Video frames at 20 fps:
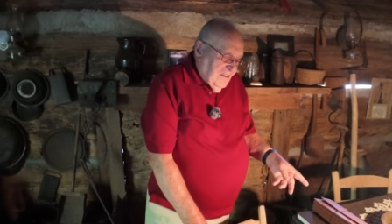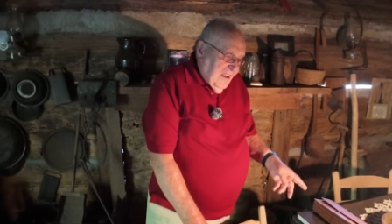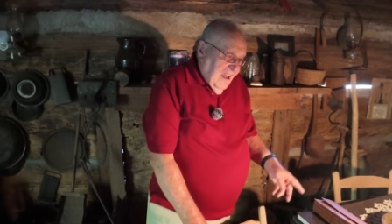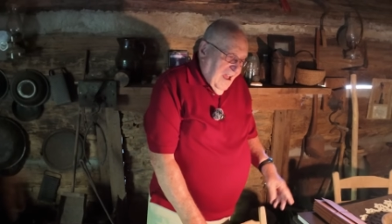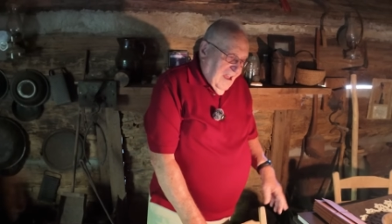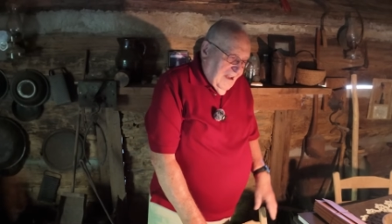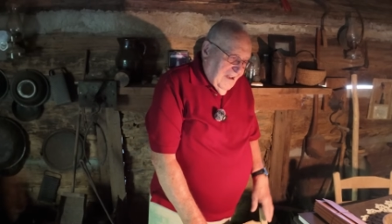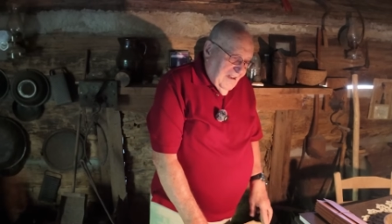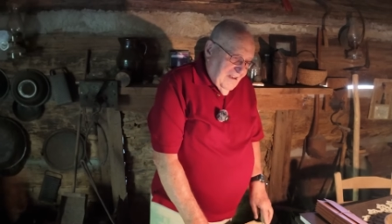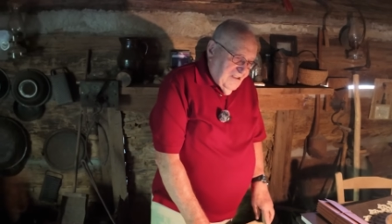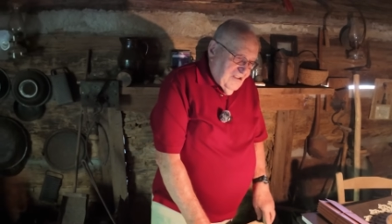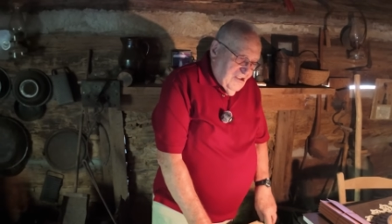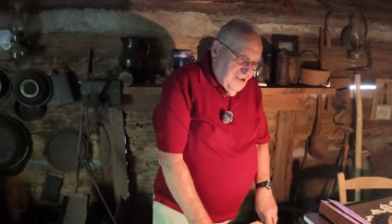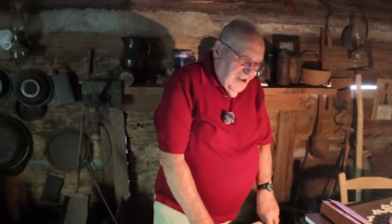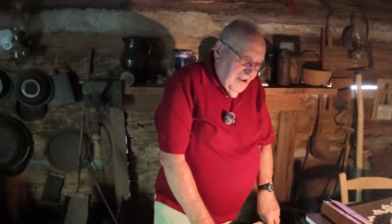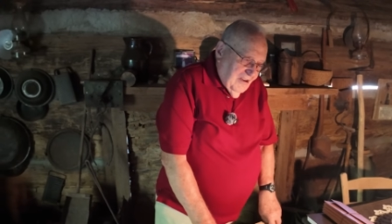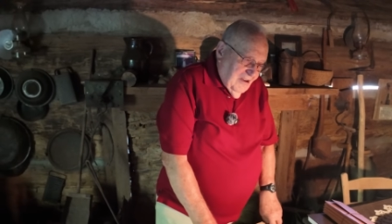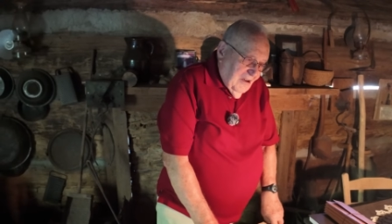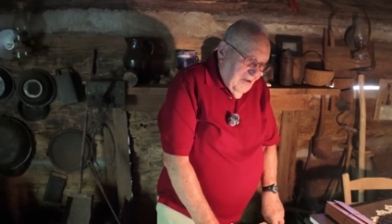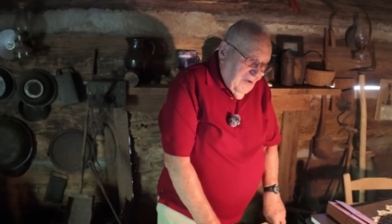guy that
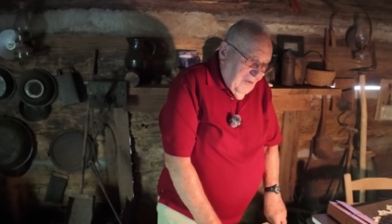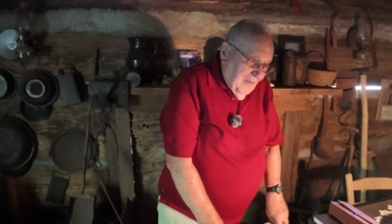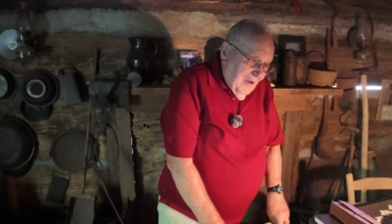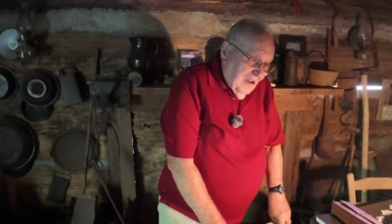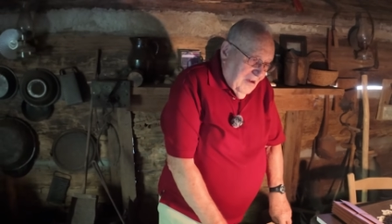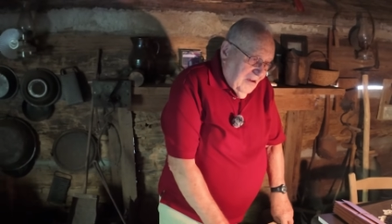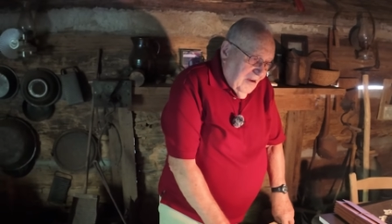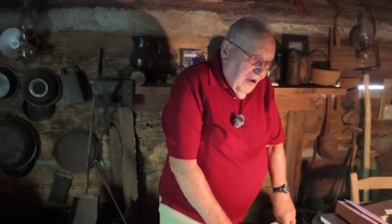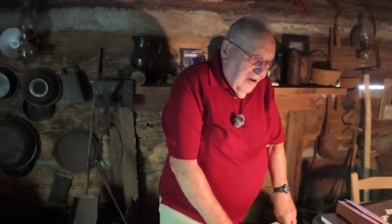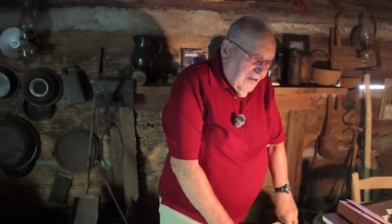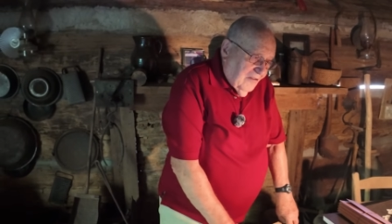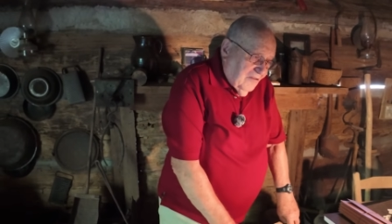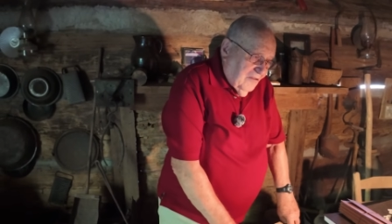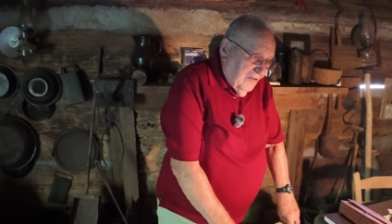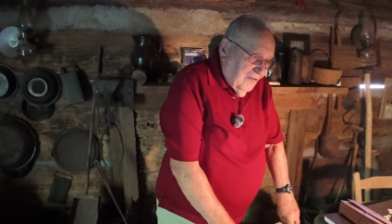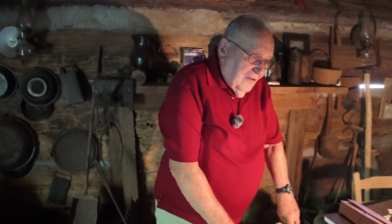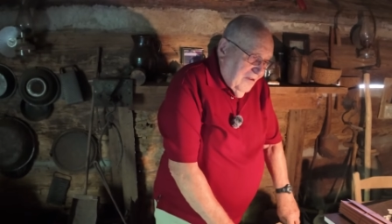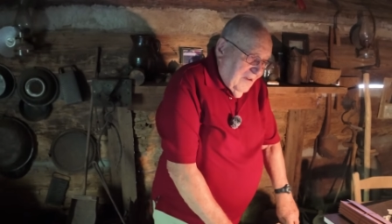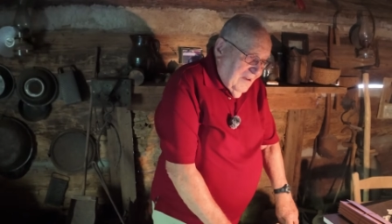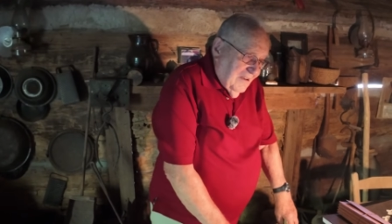studied to be a
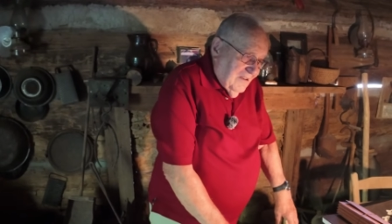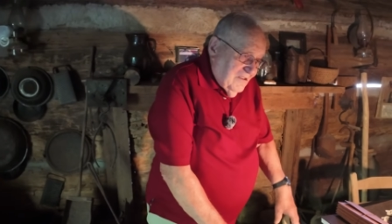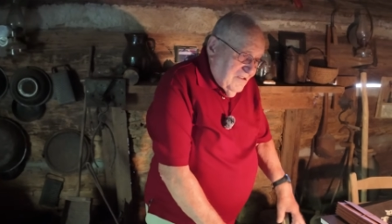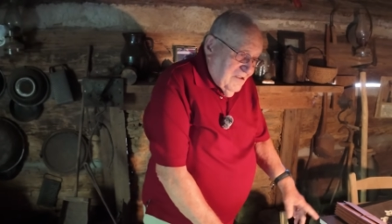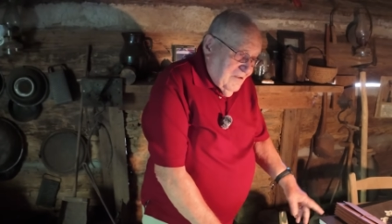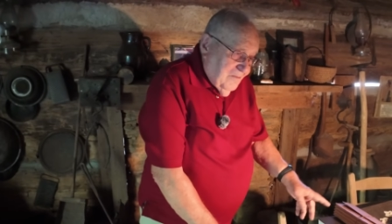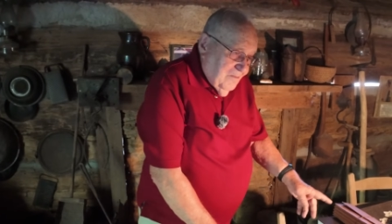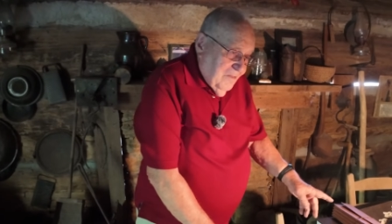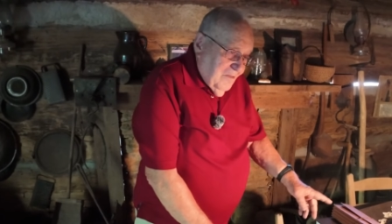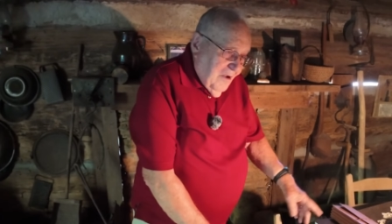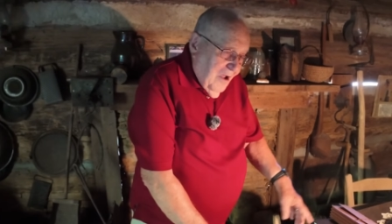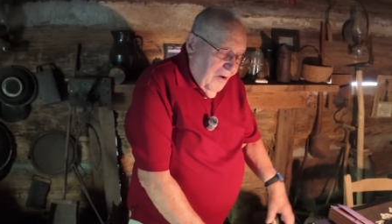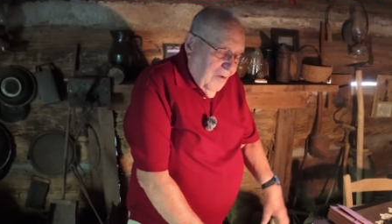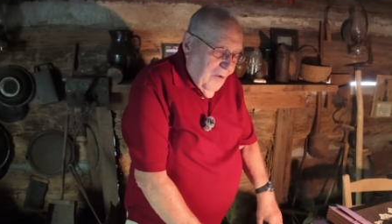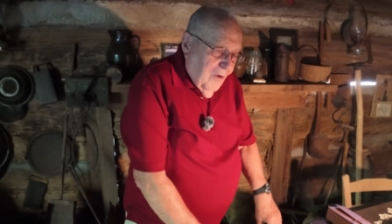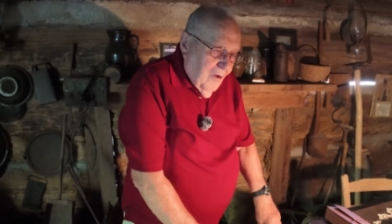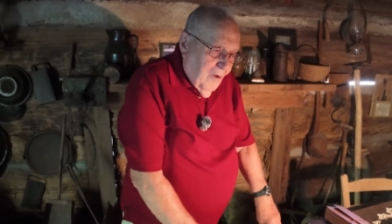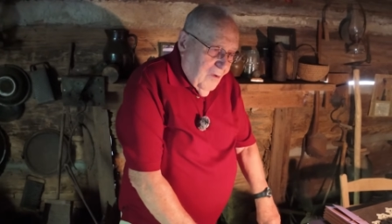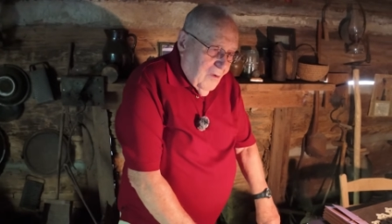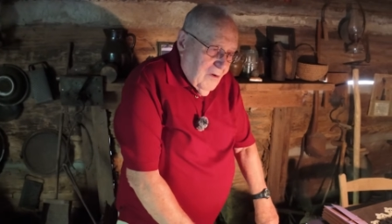doctor in his
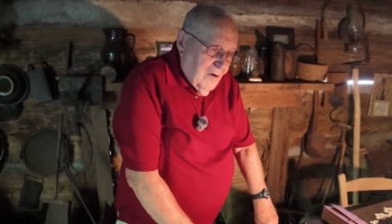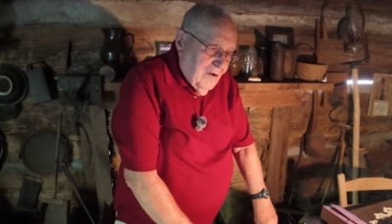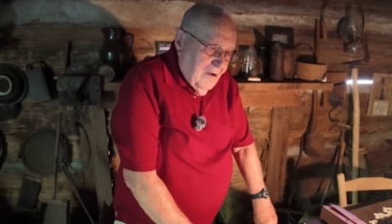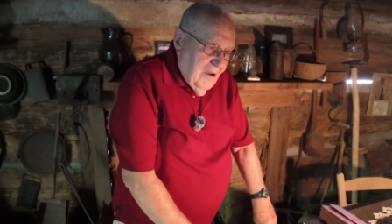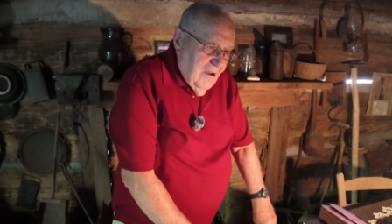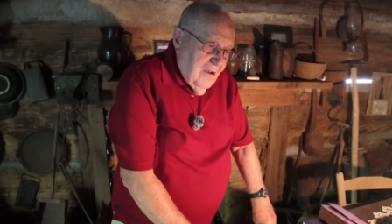cohort